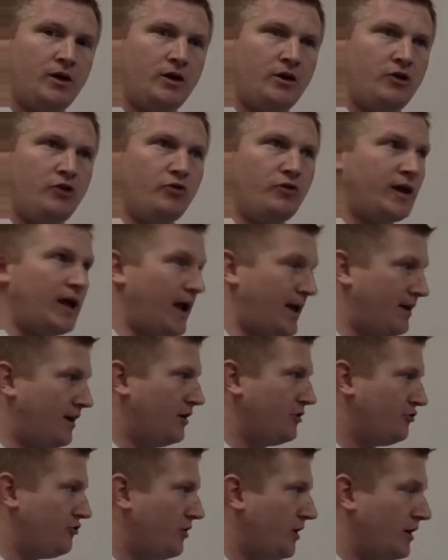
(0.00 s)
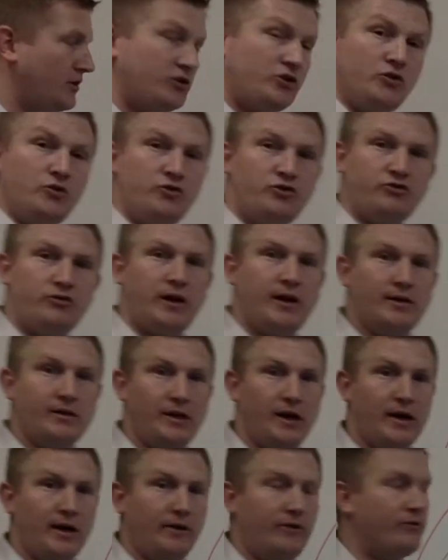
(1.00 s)
You cannot draw 2 straight
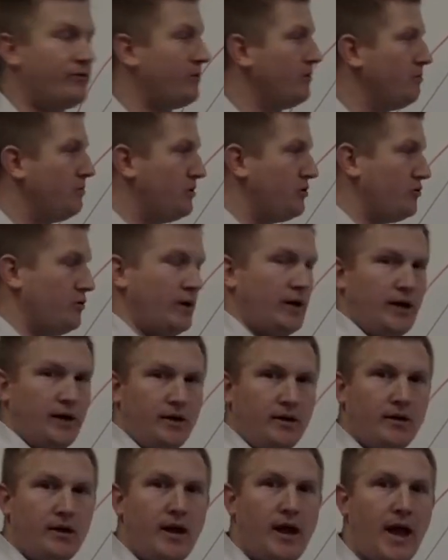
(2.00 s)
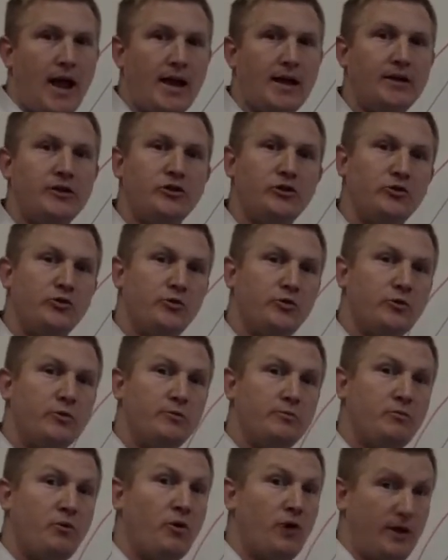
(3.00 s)
lines between any 2
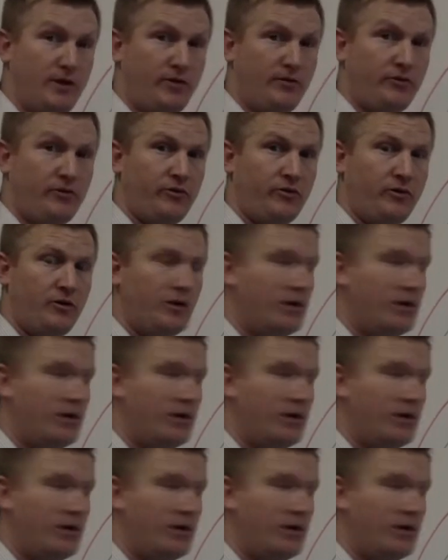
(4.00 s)
points.